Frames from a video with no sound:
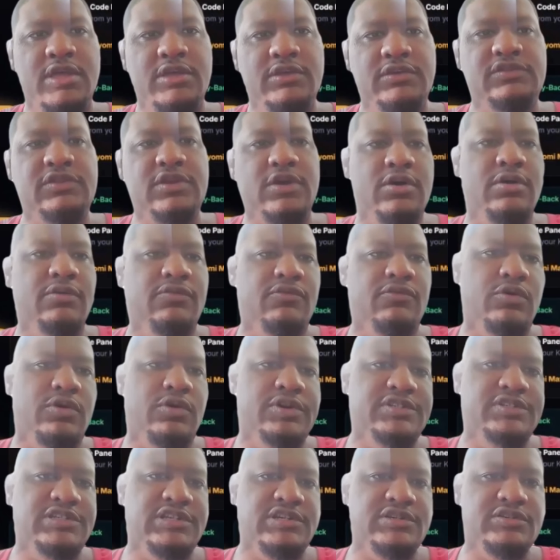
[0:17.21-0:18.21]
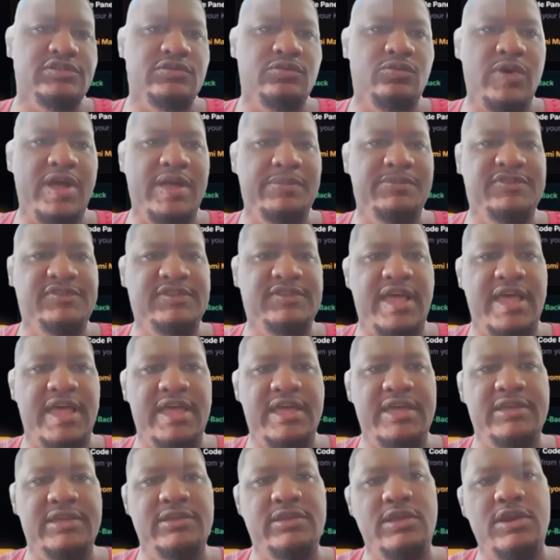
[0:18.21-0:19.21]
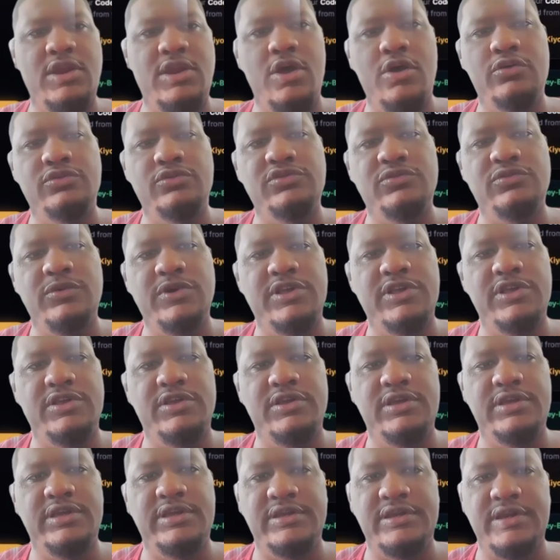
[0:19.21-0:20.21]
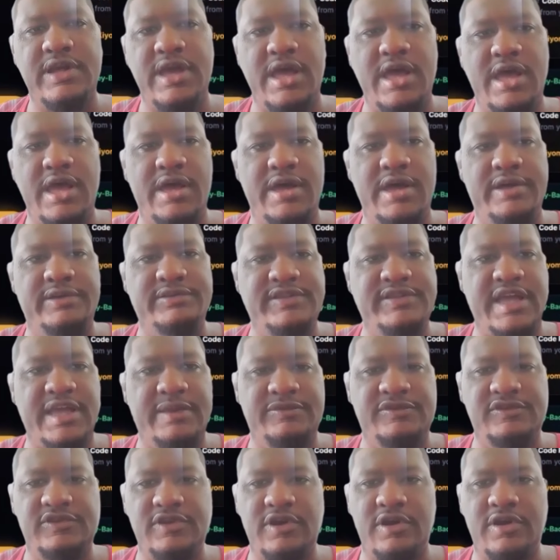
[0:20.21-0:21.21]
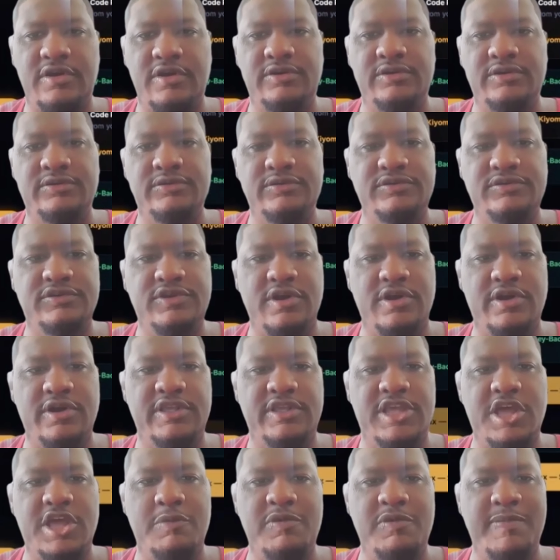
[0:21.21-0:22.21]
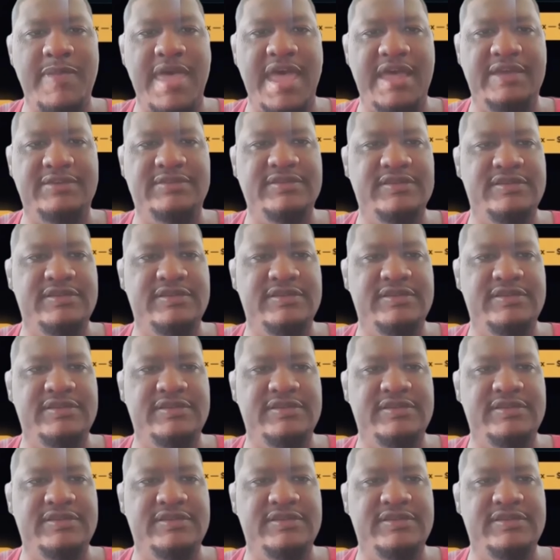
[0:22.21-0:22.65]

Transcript: So, of course, here's the website, to where you can type start Kiyomi Max.